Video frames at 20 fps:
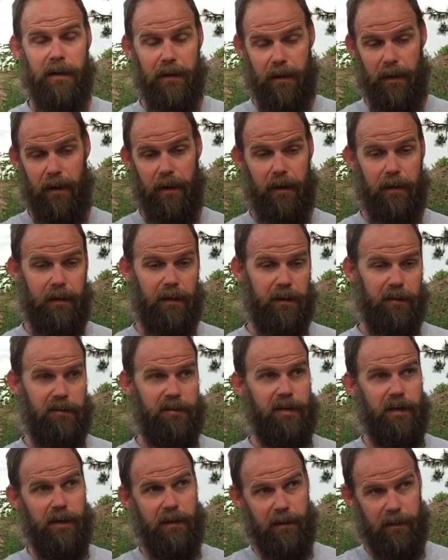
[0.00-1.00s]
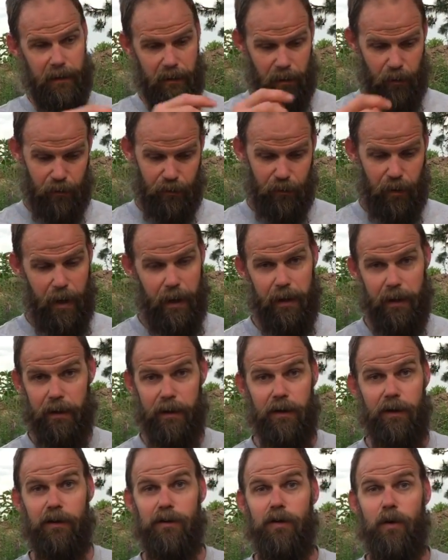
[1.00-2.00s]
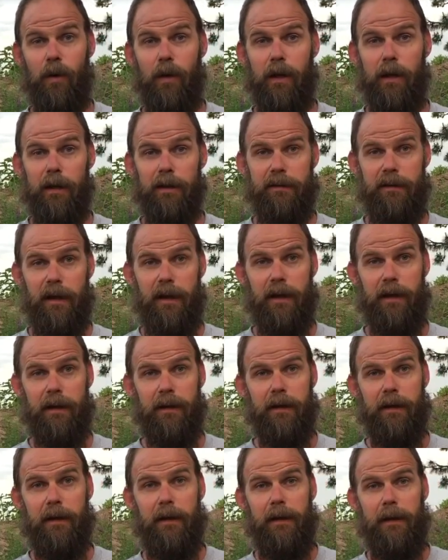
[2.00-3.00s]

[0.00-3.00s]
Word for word: uh, the sink that goes right into your toilet tank.